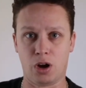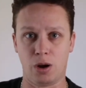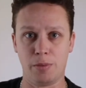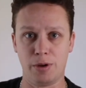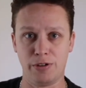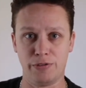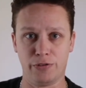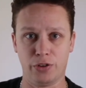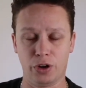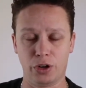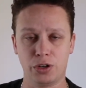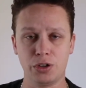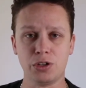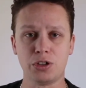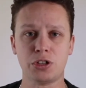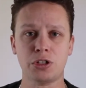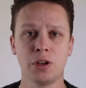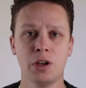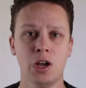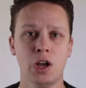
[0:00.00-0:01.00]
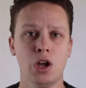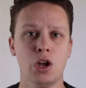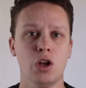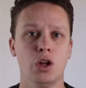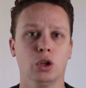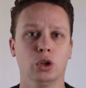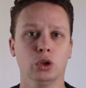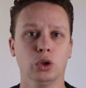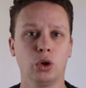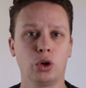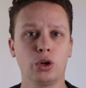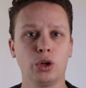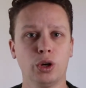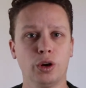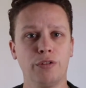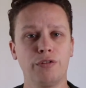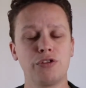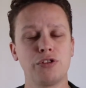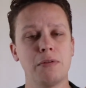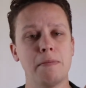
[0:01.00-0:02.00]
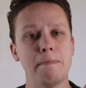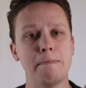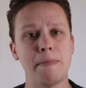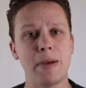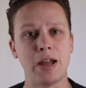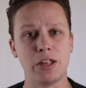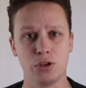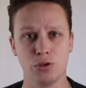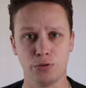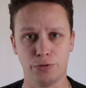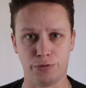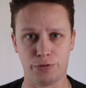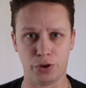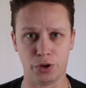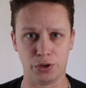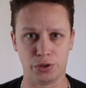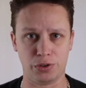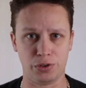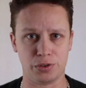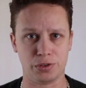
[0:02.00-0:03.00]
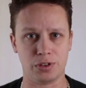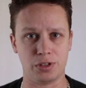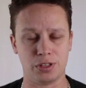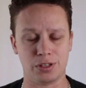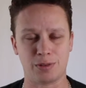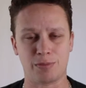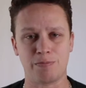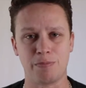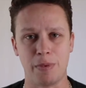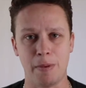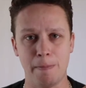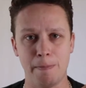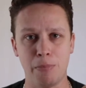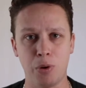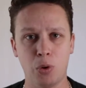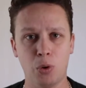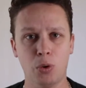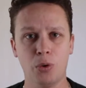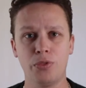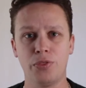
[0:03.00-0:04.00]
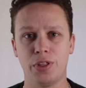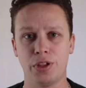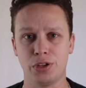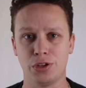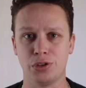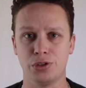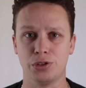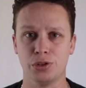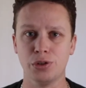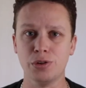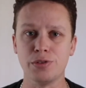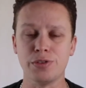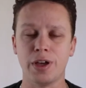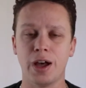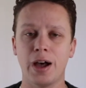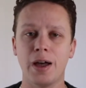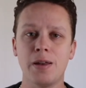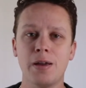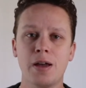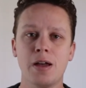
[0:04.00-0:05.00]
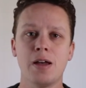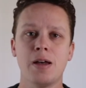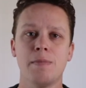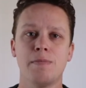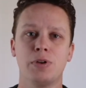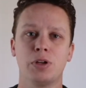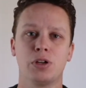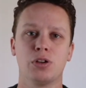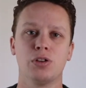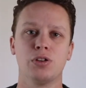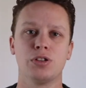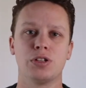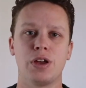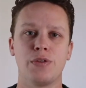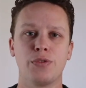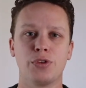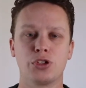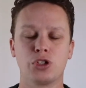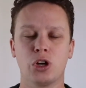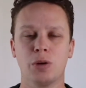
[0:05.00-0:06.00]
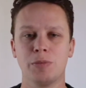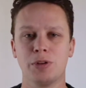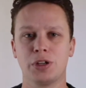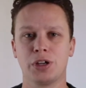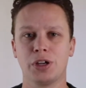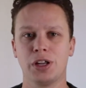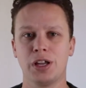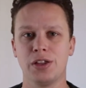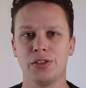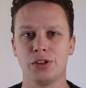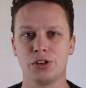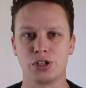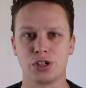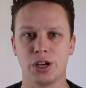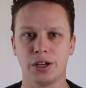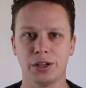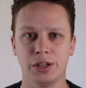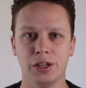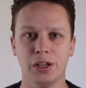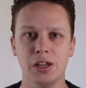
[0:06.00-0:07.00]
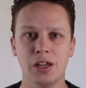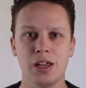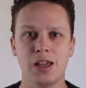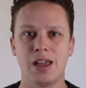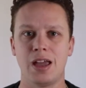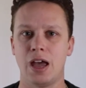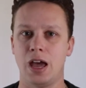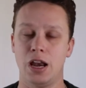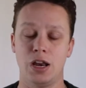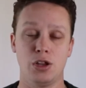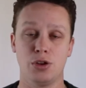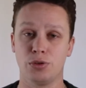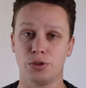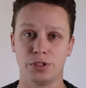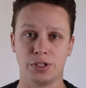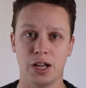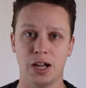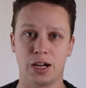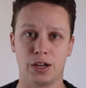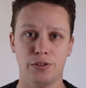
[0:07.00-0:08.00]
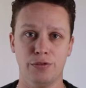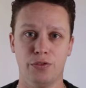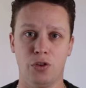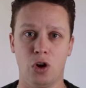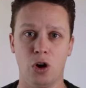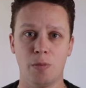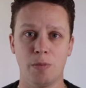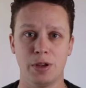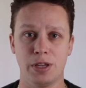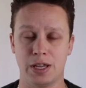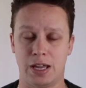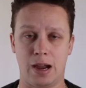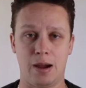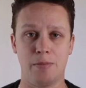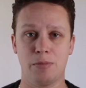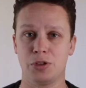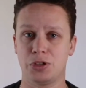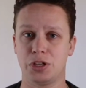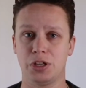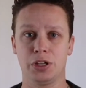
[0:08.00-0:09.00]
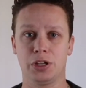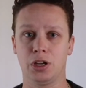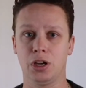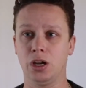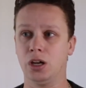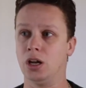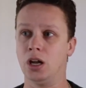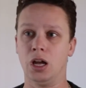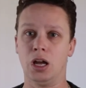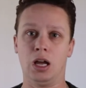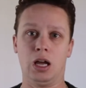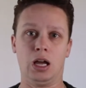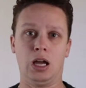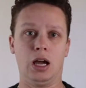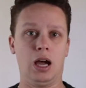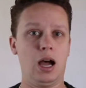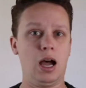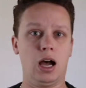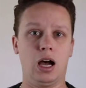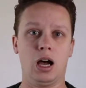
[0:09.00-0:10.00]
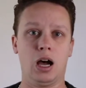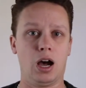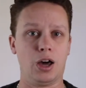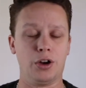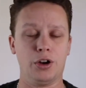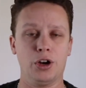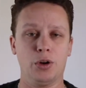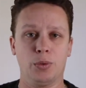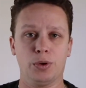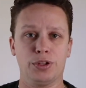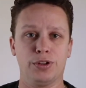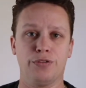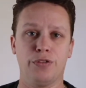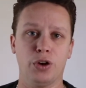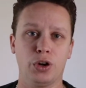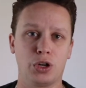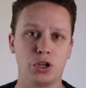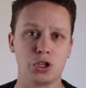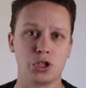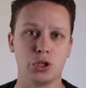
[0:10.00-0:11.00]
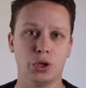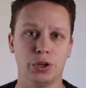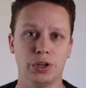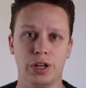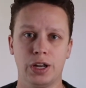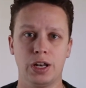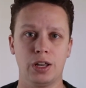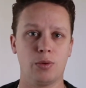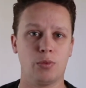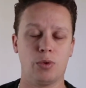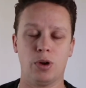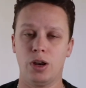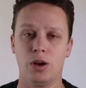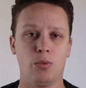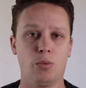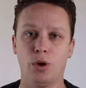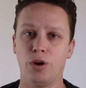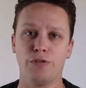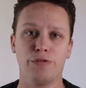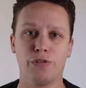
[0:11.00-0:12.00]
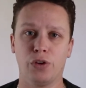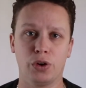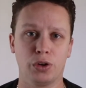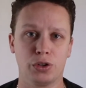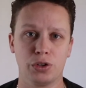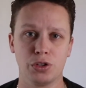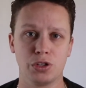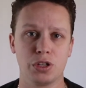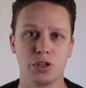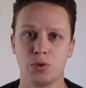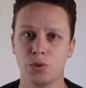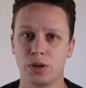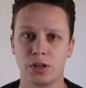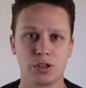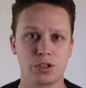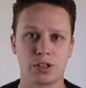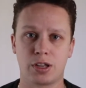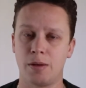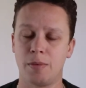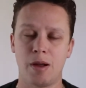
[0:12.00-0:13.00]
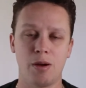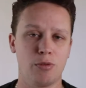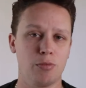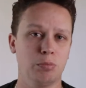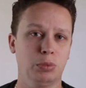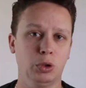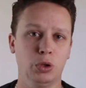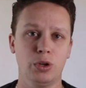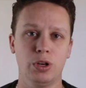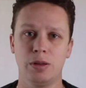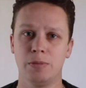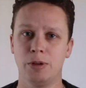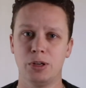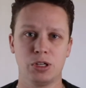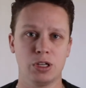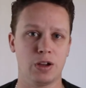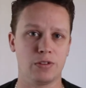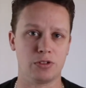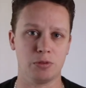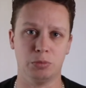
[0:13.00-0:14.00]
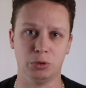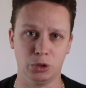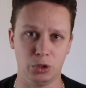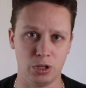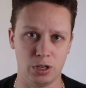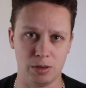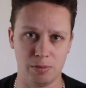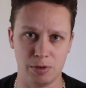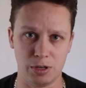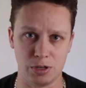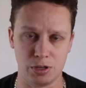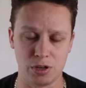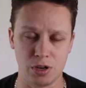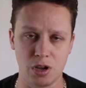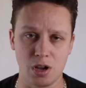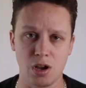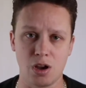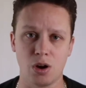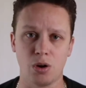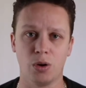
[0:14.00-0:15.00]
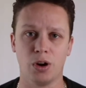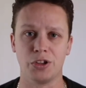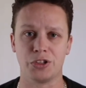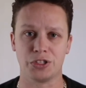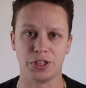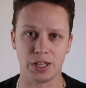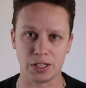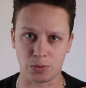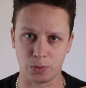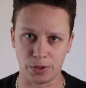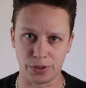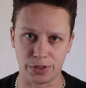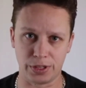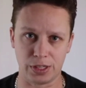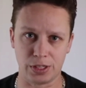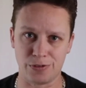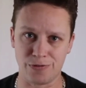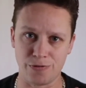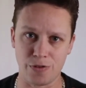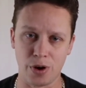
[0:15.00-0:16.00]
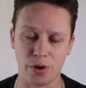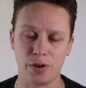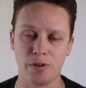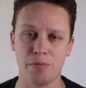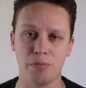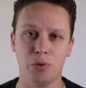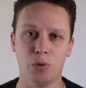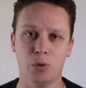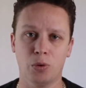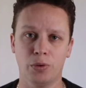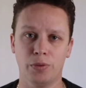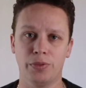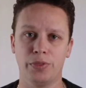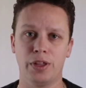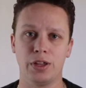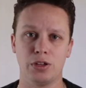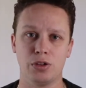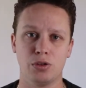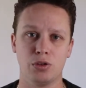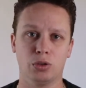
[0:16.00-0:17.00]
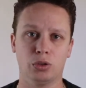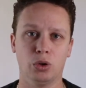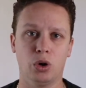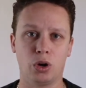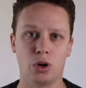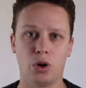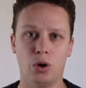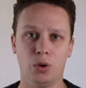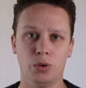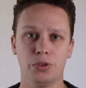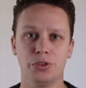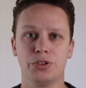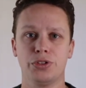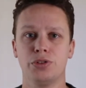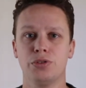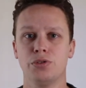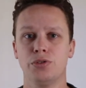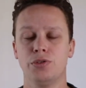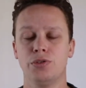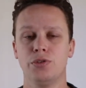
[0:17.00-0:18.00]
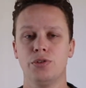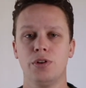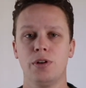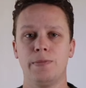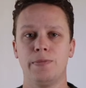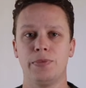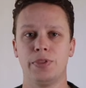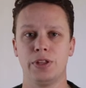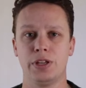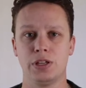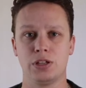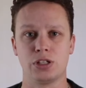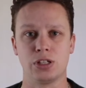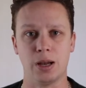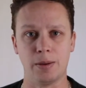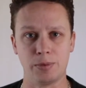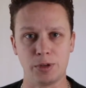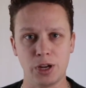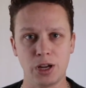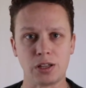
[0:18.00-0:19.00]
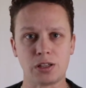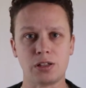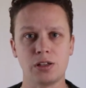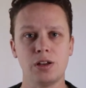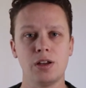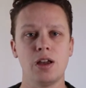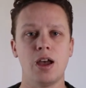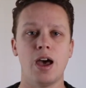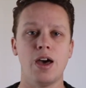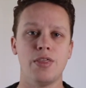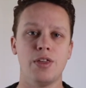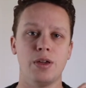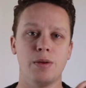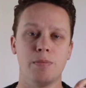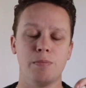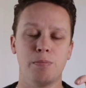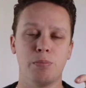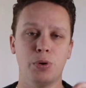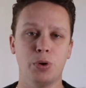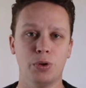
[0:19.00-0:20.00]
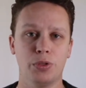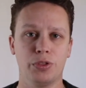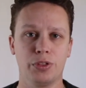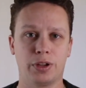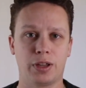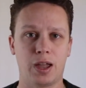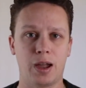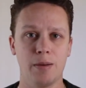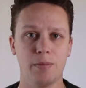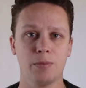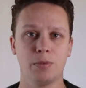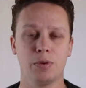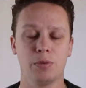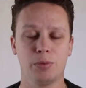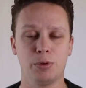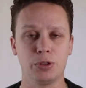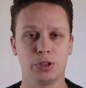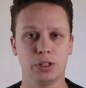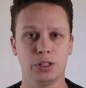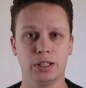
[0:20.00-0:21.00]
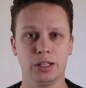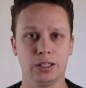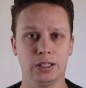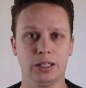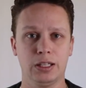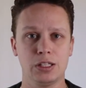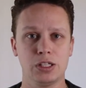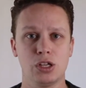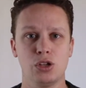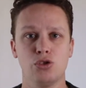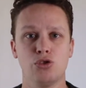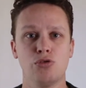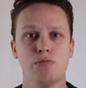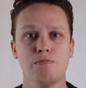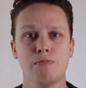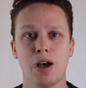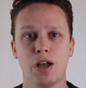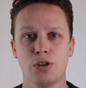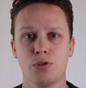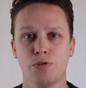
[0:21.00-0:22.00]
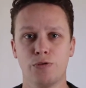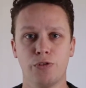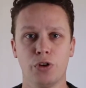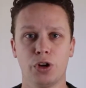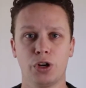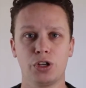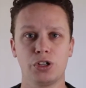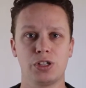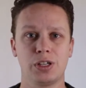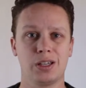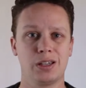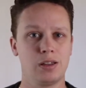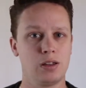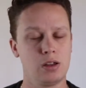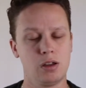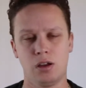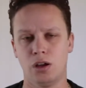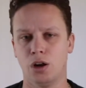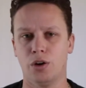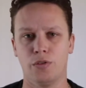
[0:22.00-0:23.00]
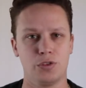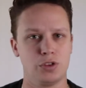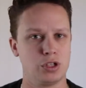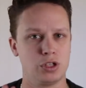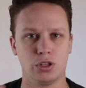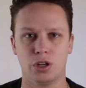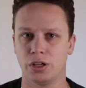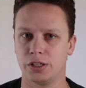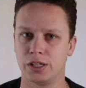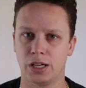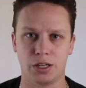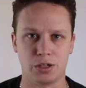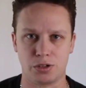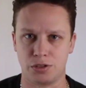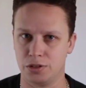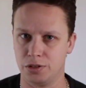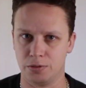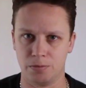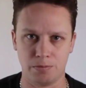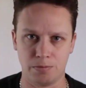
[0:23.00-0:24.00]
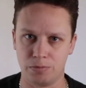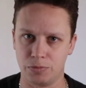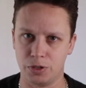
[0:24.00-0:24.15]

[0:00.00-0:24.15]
in focus, lock it off to manual focus. It's important that you do that, because every time you go to hit the shutter and you're in a dark environment, your camera's going to go, I don't know what to focus on, and it won't focus, and you'll just come out with blurred image after blurred image. Right, so that's one thing that's very important, that you lock onto the subject and then put the lens into manual focusing, and obviously don't touch the